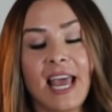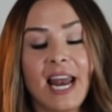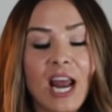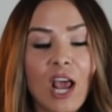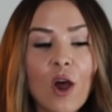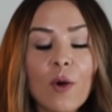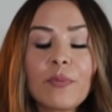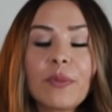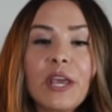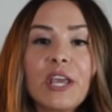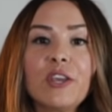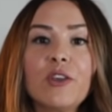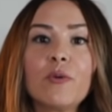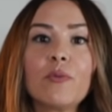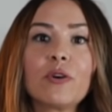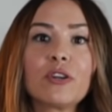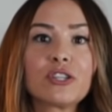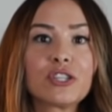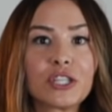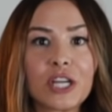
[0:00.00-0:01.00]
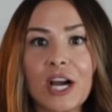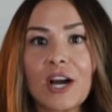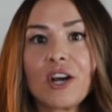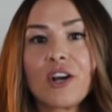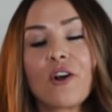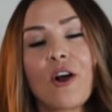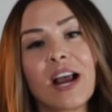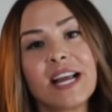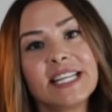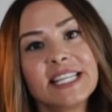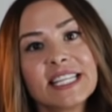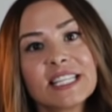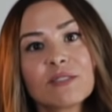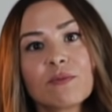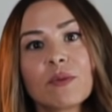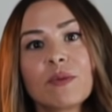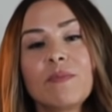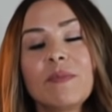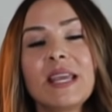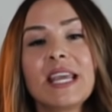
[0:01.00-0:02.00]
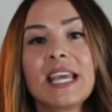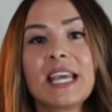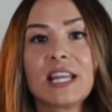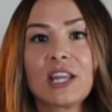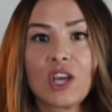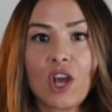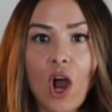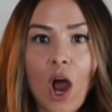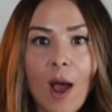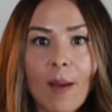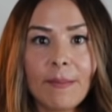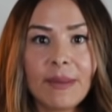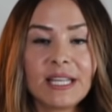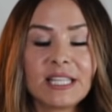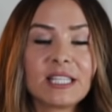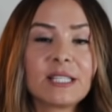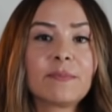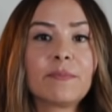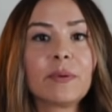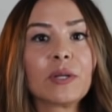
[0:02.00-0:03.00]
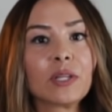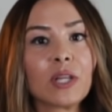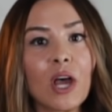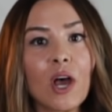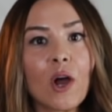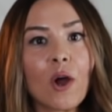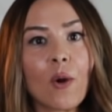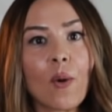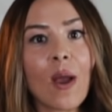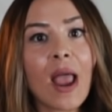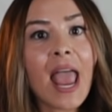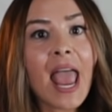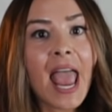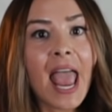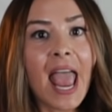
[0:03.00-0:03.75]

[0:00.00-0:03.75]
and I hope that you will share your ideas with me in the comments below.